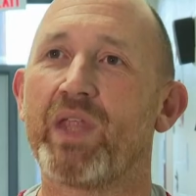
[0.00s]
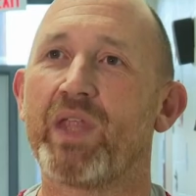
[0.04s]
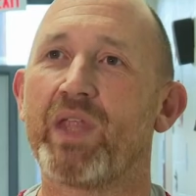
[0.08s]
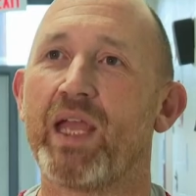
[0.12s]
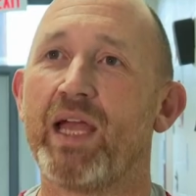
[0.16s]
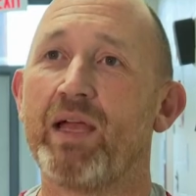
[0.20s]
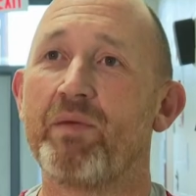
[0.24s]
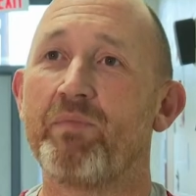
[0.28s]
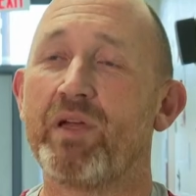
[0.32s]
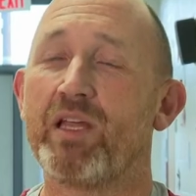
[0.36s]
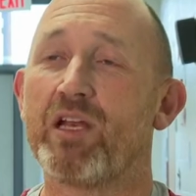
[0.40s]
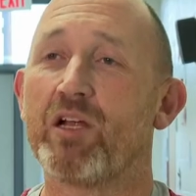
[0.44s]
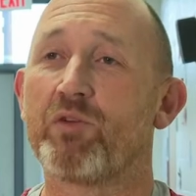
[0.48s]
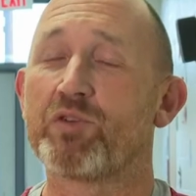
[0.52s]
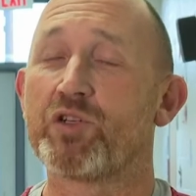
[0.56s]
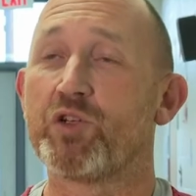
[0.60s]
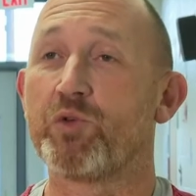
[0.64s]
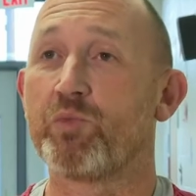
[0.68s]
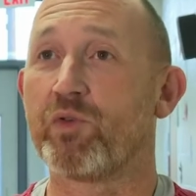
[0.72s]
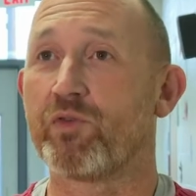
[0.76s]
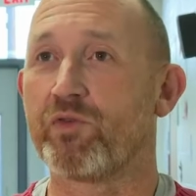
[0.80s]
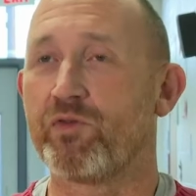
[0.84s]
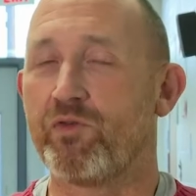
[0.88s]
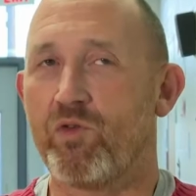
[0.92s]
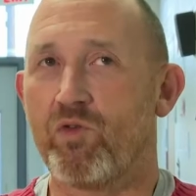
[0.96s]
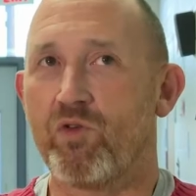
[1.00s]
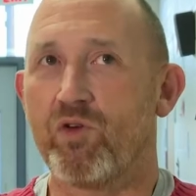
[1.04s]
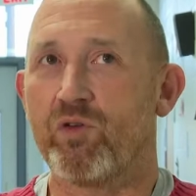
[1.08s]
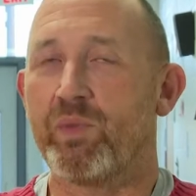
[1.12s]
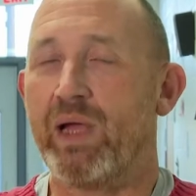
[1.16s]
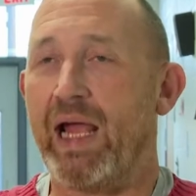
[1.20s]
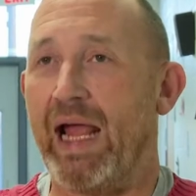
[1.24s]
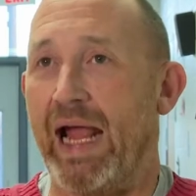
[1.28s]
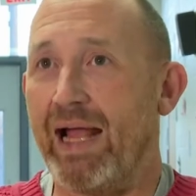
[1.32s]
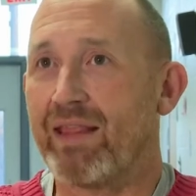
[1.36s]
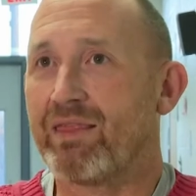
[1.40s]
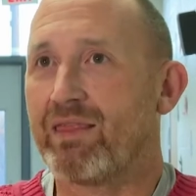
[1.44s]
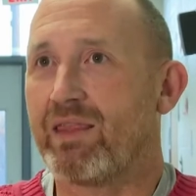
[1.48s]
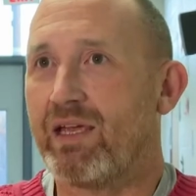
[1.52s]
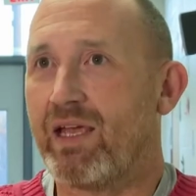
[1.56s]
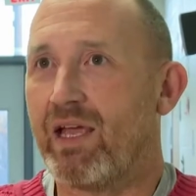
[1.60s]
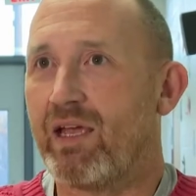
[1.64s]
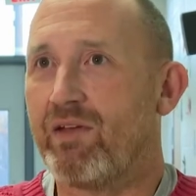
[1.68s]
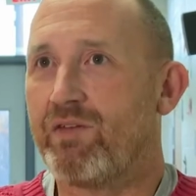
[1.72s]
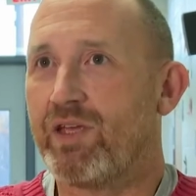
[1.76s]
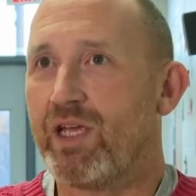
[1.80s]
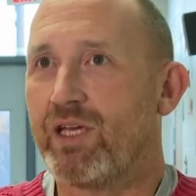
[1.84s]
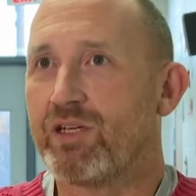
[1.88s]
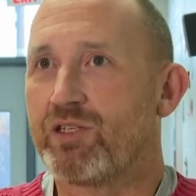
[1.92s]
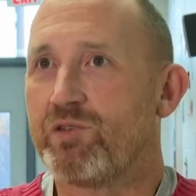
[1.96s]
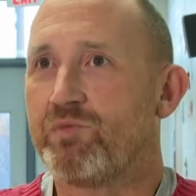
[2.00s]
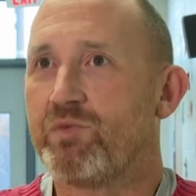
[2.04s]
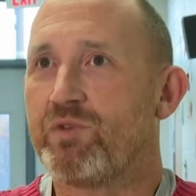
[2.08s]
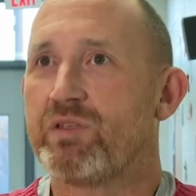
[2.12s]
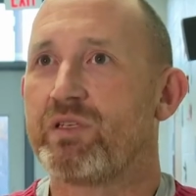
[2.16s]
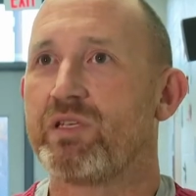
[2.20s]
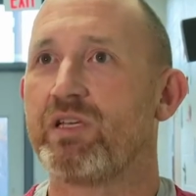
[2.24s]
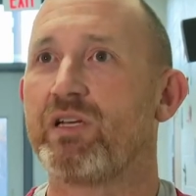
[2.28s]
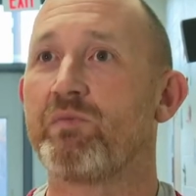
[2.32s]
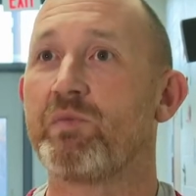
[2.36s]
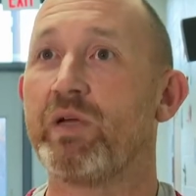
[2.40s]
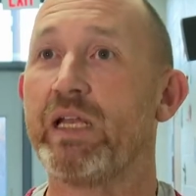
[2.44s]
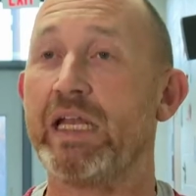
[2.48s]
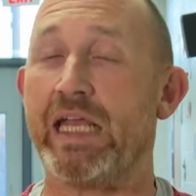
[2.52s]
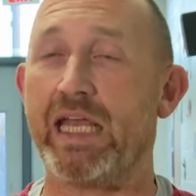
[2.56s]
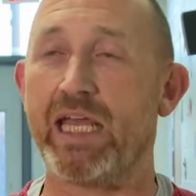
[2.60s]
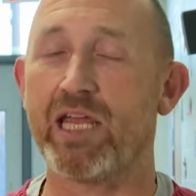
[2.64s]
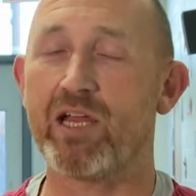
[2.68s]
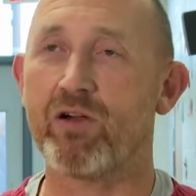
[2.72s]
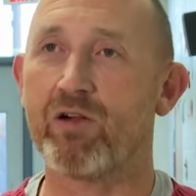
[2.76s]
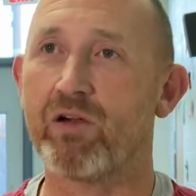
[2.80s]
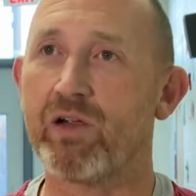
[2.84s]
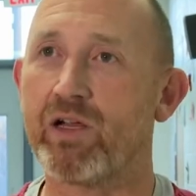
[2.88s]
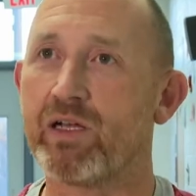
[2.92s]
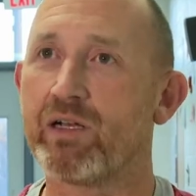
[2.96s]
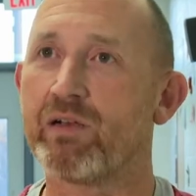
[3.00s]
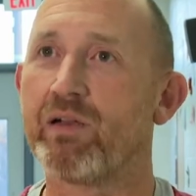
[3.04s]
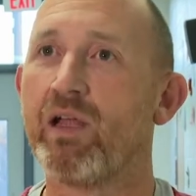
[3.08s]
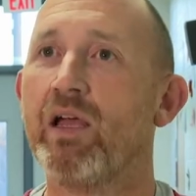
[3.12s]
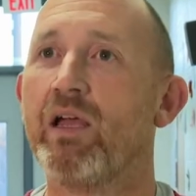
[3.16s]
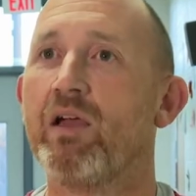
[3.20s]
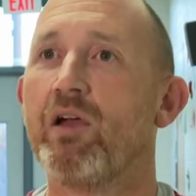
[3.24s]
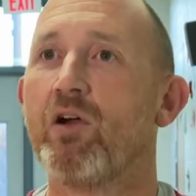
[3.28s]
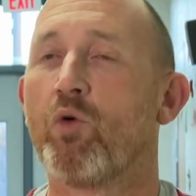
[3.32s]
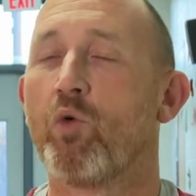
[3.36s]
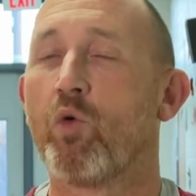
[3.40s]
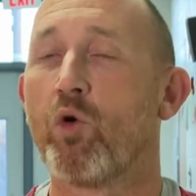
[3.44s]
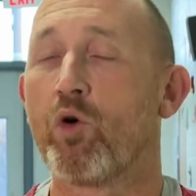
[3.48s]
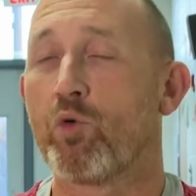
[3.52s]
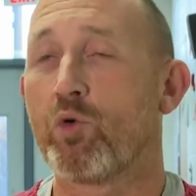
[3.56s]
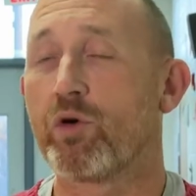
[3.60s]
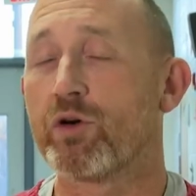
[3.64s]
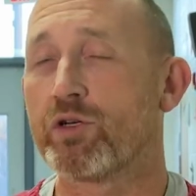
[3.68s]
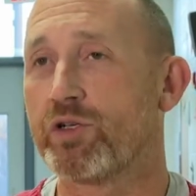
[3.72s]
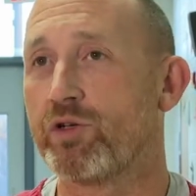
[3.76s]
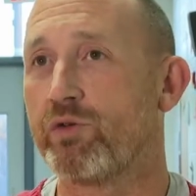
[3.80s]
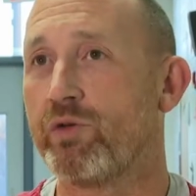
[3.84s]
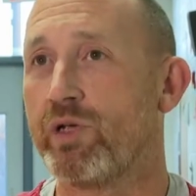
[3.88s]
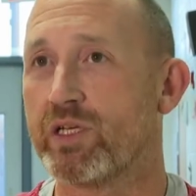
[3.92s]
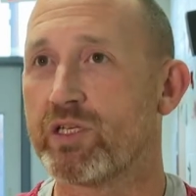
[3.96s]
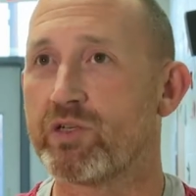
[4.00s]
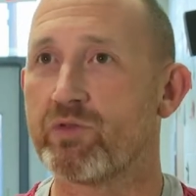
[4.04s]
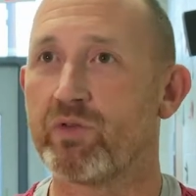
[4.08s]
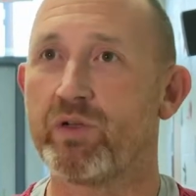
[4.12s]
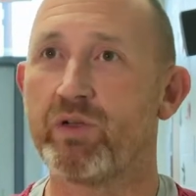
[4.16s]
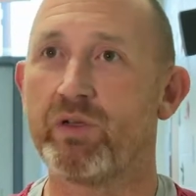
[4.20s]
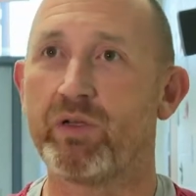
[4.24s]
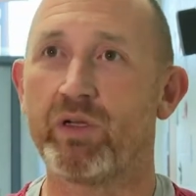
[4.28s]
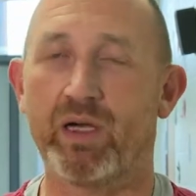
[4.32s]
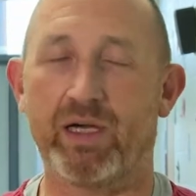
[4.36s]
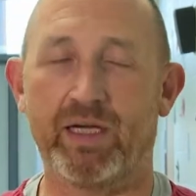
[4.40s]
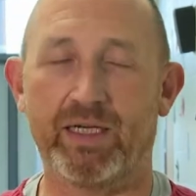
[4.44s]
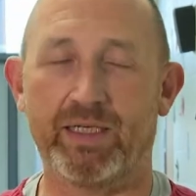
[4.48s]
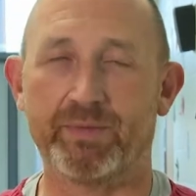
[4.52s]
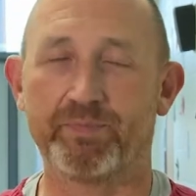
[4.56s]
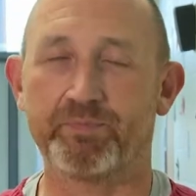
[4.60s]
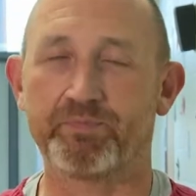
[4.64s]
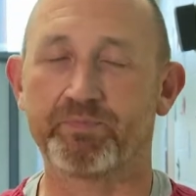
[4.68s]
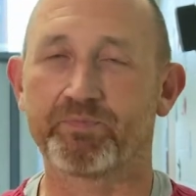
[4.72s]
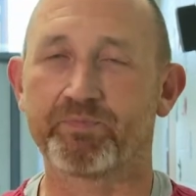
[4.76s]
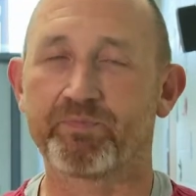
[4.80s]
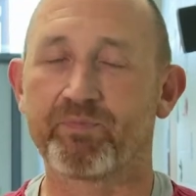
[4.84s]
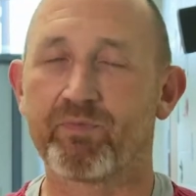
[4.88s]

And being able to perform at the Aviation Museum and hearing World War Two history, um,